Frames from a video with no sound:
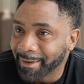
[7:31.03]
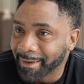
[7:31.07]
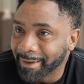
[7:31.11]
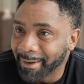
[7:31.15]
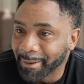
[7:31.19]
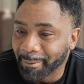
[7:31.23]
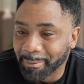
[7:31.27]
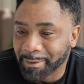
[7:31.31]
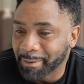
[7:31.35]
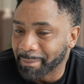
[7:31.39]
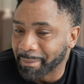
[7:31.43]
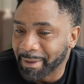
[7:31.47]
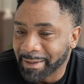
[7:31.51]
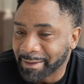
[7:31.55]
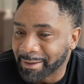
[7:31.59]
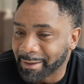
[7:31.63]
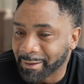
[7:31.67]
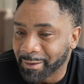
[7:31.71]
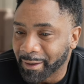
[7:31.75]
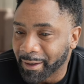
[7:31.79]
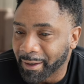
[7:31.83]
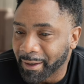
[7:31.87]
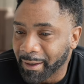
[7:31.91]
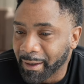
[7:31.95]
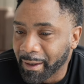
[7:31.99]
He wasn't meant to
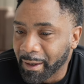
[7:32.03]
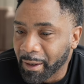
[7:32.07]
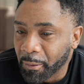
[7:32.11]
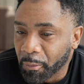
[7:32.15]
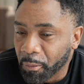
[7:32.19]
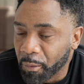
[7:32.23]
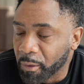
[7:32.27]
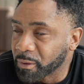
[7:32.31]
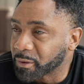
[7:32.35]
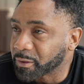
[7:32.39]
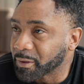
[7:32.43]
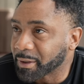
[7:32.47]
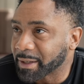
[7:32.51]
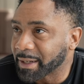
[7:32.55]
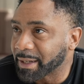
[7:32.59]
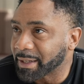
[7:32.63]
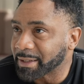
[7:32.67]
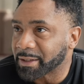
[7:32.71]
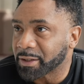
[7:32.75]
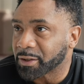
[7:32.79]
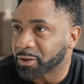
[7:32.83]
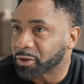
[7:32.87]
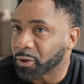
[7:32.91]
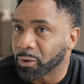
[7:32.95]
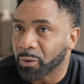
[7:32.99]
do it. We was looking at it
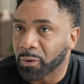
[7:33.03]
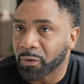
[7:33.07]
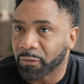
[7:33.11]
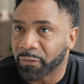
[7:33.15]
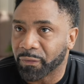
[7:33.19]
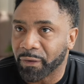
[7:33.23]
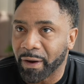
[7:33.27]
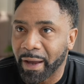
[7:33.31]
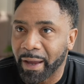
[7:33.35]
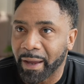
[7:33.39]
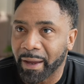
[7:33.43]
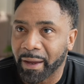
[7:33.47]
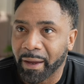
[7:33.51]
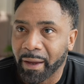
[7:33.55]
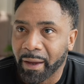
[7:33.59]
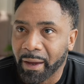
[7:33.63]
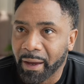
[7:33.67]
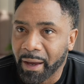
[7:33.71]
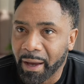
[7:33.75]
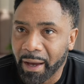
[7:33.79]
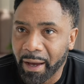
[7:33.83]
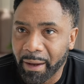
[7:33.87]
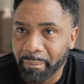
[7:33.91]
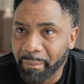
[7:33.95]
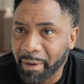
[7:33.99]
as a joke fight,
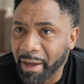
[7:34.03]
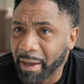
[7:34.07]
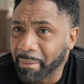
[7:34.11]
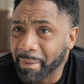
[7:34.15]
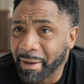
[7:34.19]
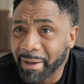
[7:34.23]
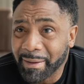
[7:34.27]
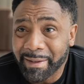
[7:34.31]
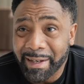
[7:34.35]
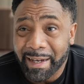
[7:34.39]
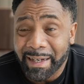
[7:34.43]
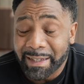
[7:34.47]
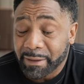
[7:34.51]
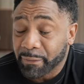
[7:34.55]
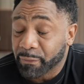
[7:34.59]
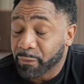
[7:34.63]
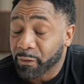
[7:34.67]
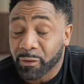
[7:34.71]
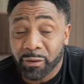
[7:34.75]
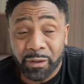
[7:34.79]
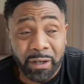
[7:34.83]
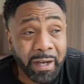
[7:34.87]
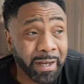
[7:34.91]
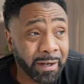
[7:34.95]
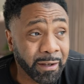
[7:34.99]
and maybe Tyson
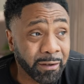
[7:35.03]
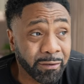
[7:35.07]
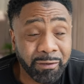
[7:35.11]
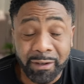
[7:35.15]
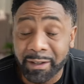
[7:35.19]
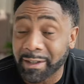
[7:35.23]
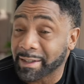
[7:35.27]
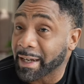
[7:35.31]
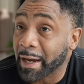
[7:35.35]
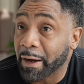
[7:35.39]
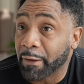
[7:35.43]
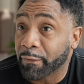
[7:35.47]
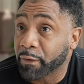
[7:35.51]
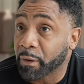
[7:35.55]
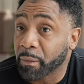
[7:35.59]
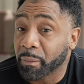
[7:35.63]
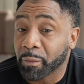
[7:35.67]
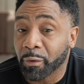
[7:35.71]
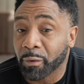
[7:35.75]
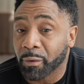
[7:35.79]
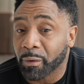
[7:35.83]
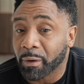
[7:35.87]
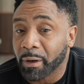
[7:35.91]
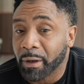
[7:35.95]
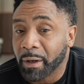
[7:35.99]
Fury kind of took his eye off the
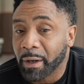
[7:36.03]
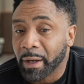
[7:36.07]
ball.